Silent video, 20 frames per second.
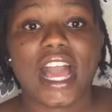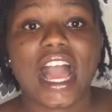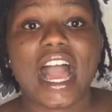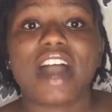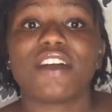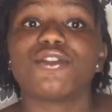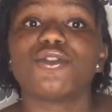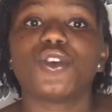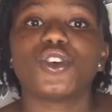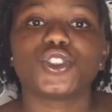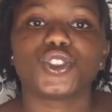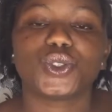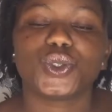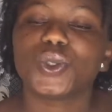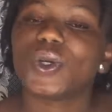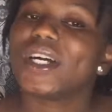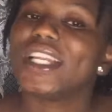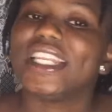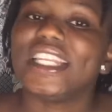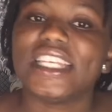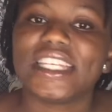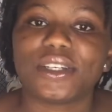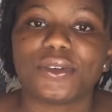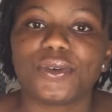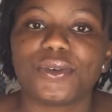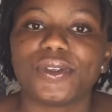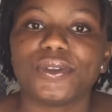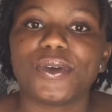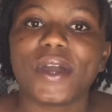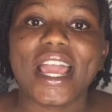I have one sure link
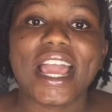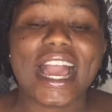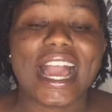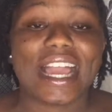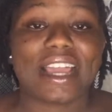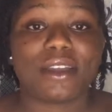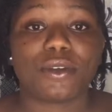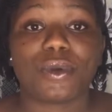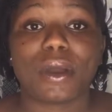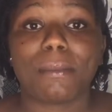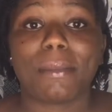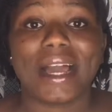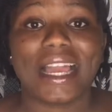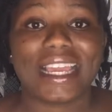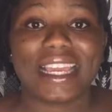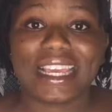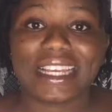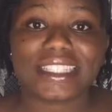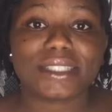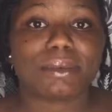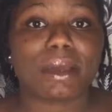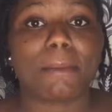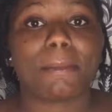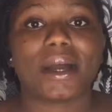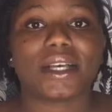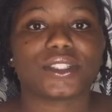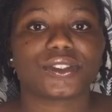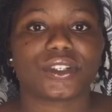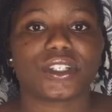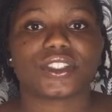whereby I get my
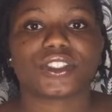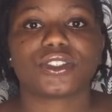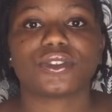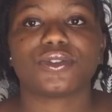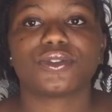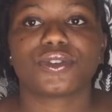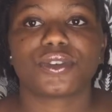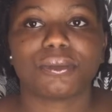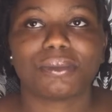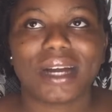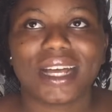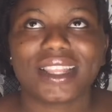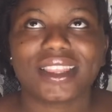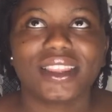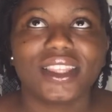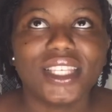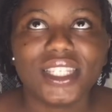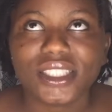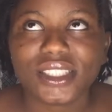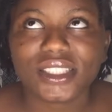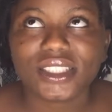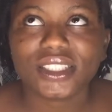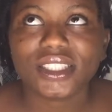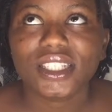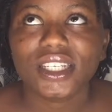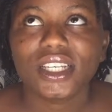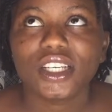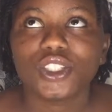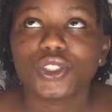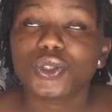past question from. At least
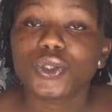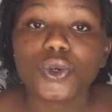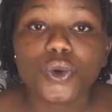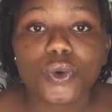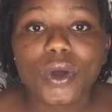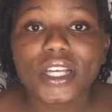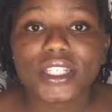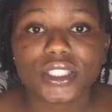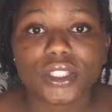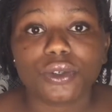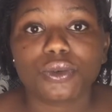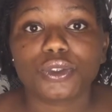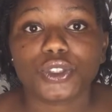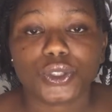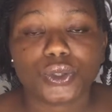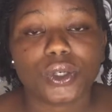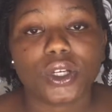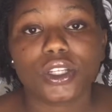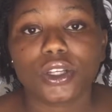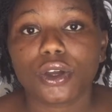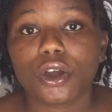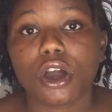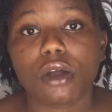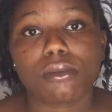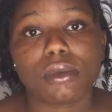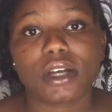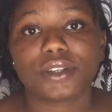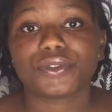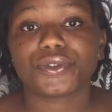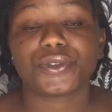2 questions will surely
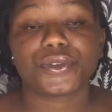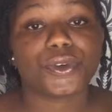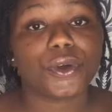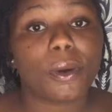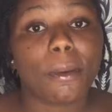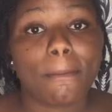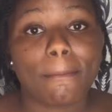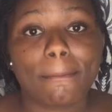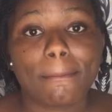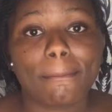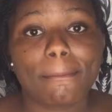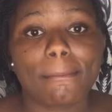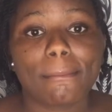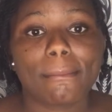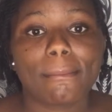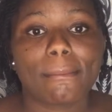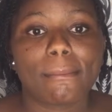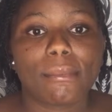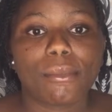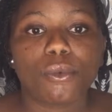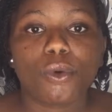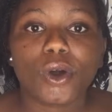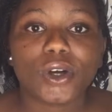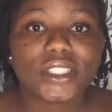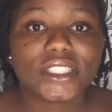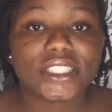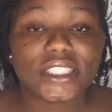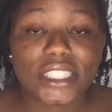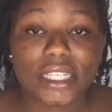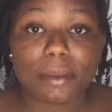come out from
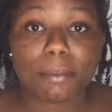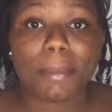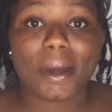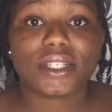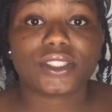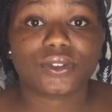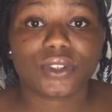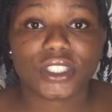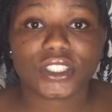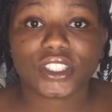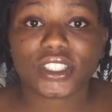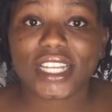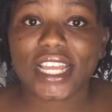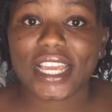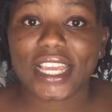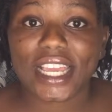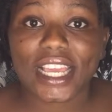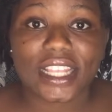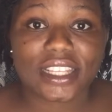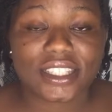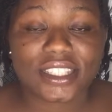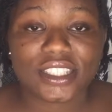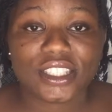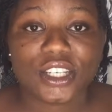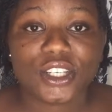what the past question I get.